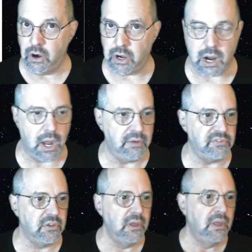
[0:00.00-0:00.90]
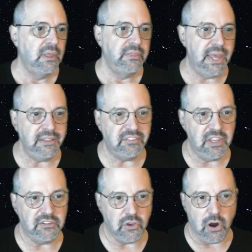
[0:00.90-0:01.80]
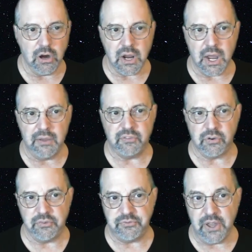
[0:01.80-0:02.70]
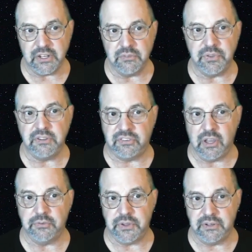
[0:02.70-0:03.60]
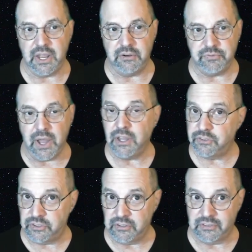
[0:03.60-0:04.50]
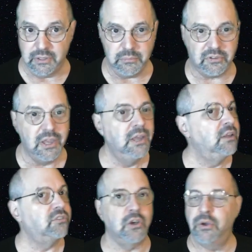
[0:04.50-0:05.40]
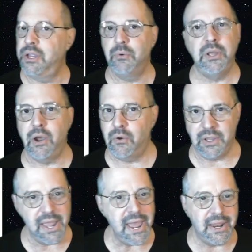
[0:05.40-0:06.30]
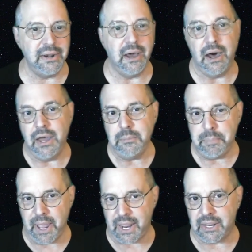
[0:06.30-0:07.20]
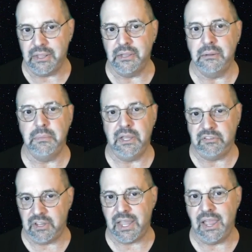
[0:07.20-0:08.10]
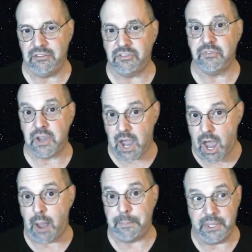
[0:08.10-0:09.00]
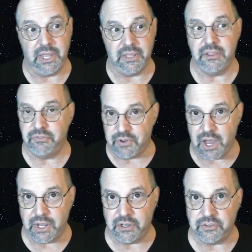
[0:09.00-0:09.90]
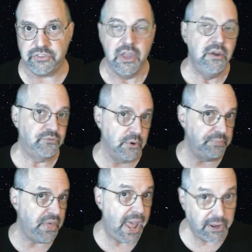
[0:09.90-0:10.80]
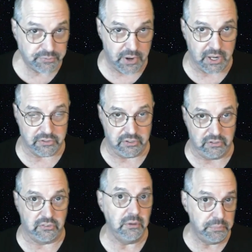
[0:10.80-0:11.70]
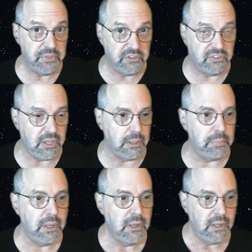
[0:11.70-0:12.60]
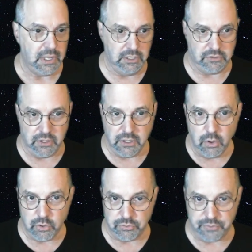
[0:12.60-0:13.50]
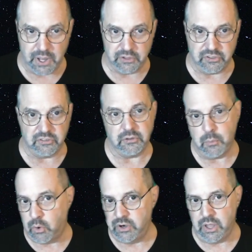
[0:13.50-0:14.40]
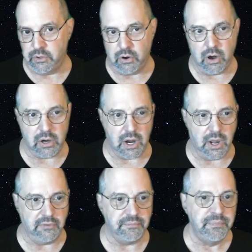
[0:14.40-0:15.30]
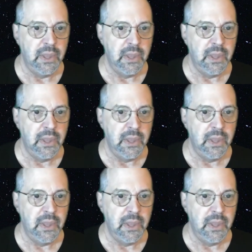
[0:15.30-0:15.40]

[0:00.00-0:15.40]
Archives. That says archives are effectively self-contained file systems. So here we go again. Unpacking them is a case of copying the files from that file system, the zip, into the local file system or another archive.